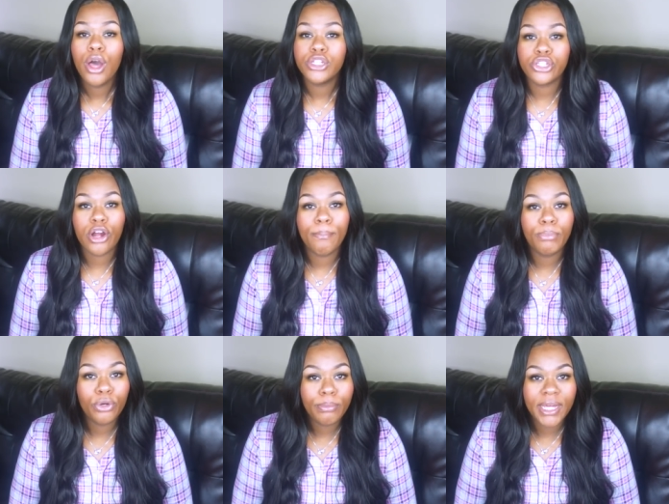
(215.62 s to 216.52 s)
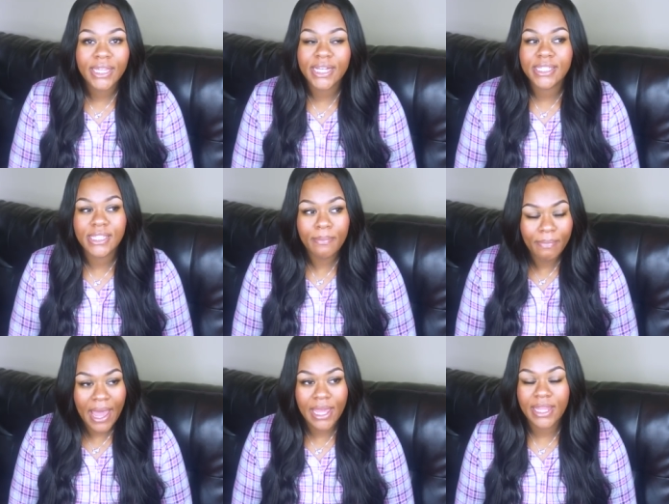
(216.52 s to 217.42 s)
start booming. They sit
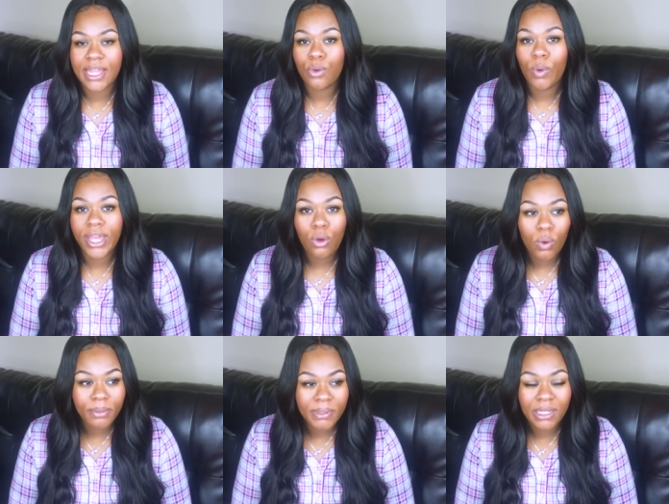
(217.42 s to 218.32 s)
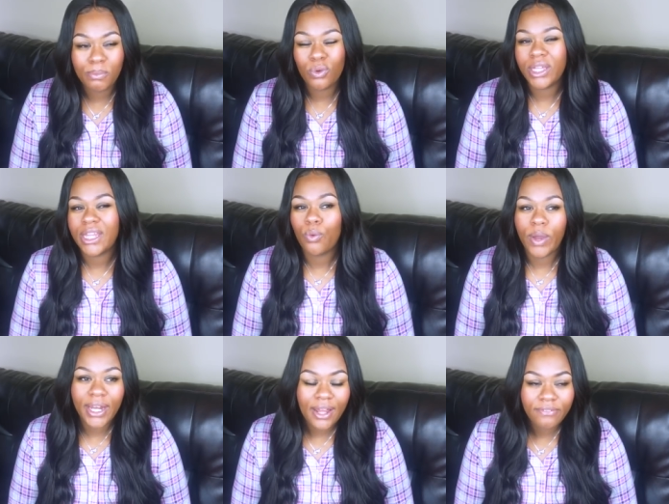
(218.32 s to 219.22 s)
back and they wait on people and they
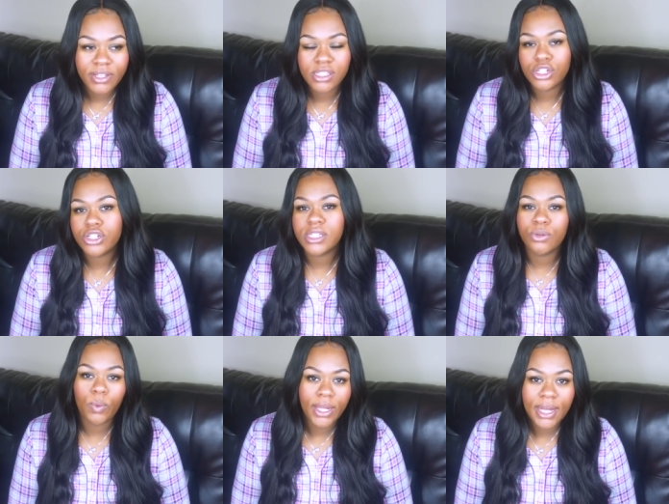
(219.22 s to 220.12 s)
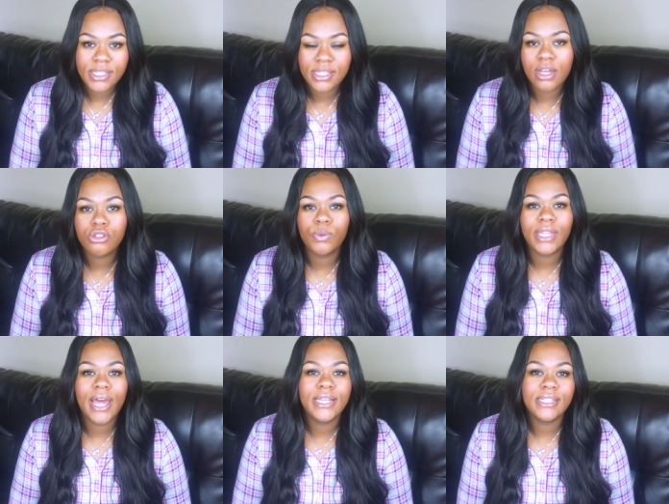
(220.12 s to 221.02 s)
wait on visitors and wait on sales when
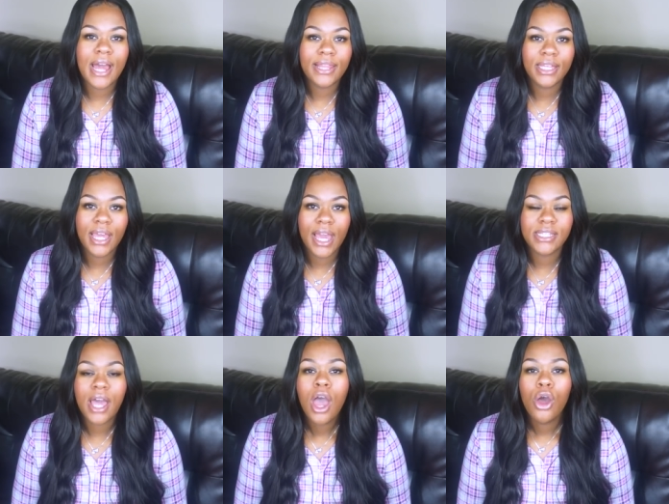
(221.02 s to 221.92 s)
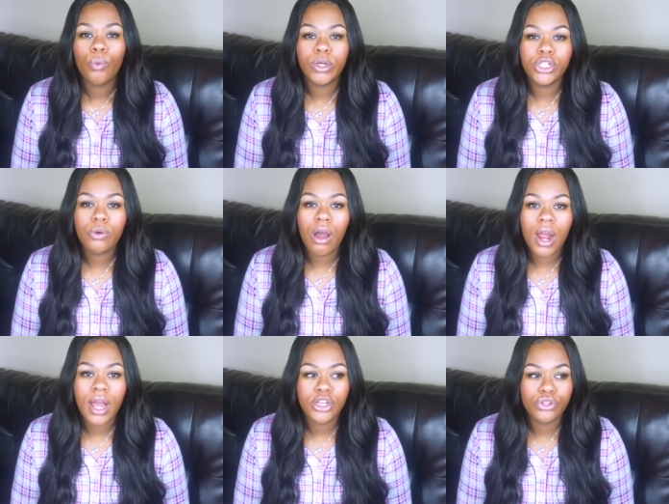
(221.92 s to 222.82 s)
that is not the case. When you
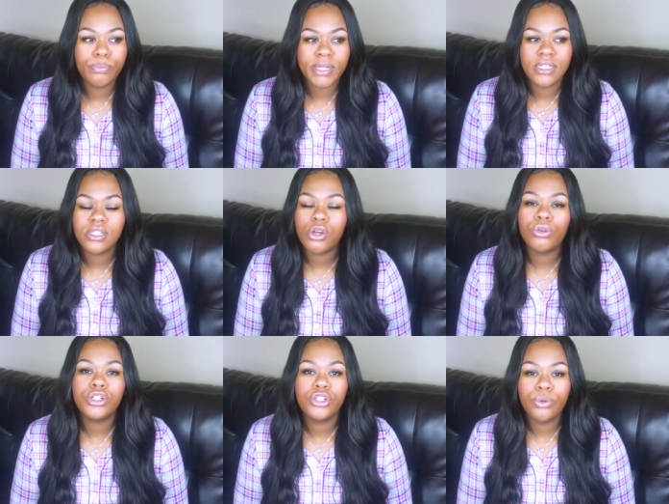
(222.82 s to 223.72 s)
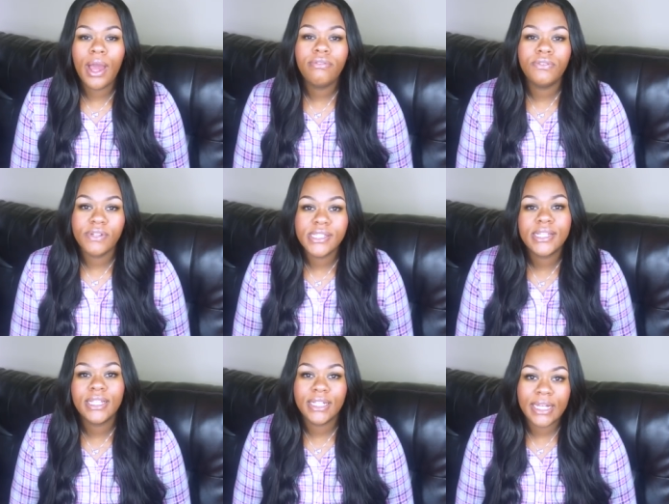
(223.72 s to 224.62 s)
are a new business owner, you have to
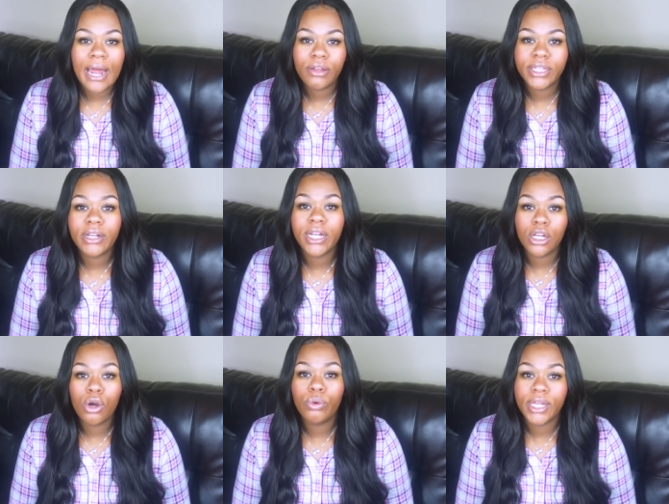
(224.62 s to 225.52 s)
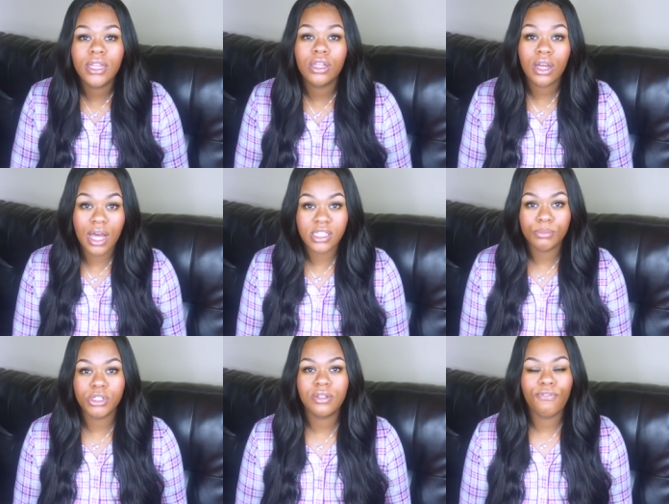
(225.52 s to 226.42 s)
physically get out there and go get the
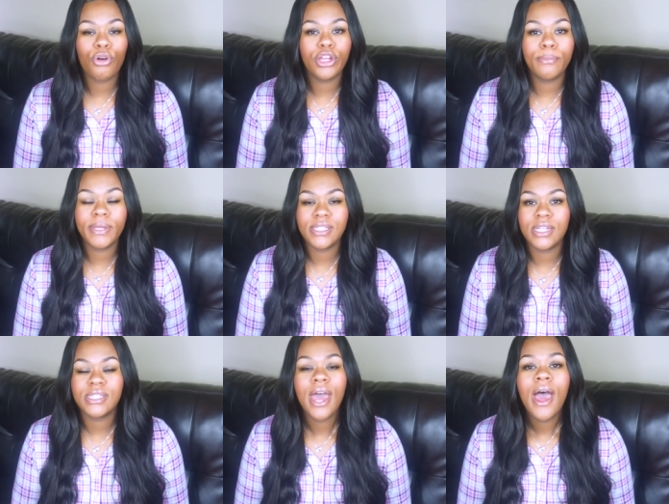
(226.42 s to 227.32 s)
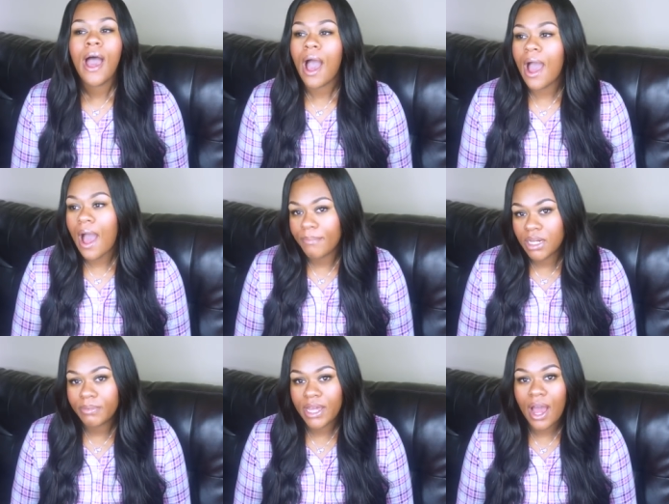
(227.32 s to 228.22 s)
customers for your business. I'm
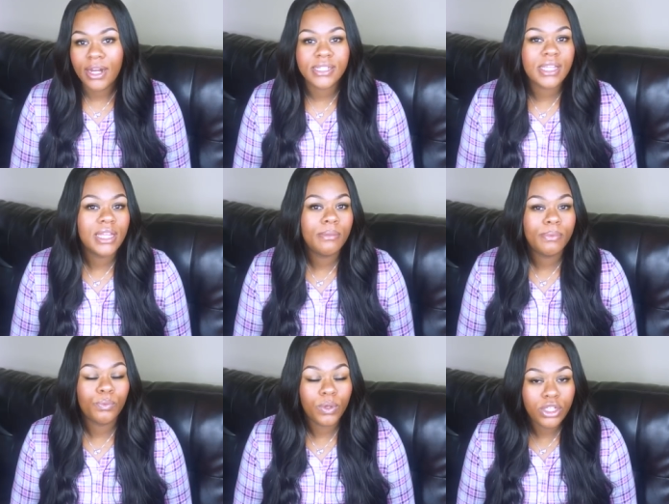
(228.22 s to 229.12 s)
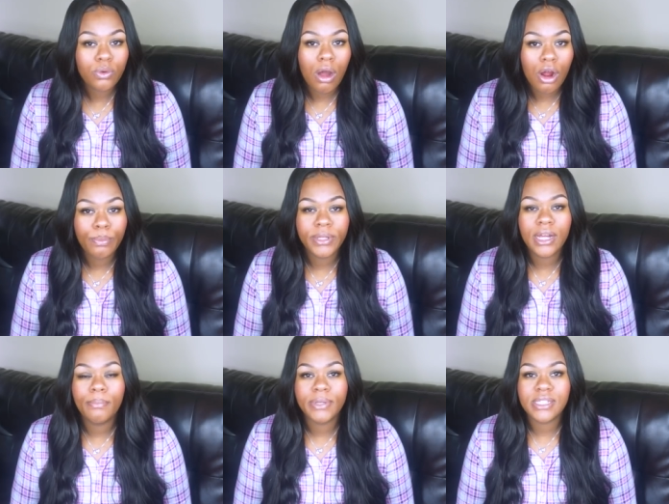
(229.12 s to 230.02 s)
gonna be honest, and when you are
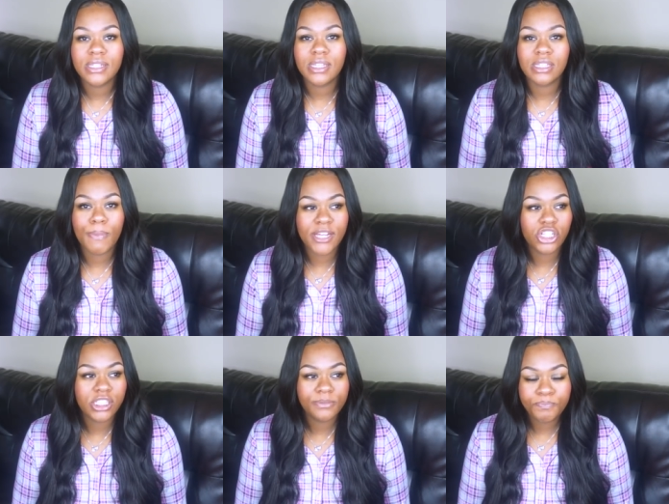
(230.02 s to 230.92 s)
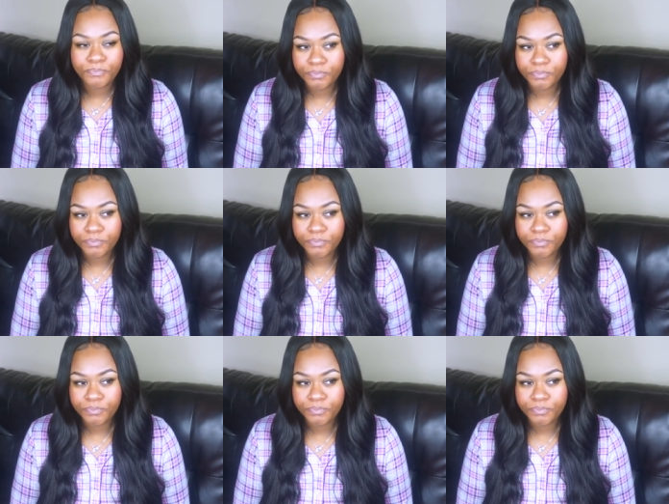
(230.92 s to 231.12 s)
opening a business, especially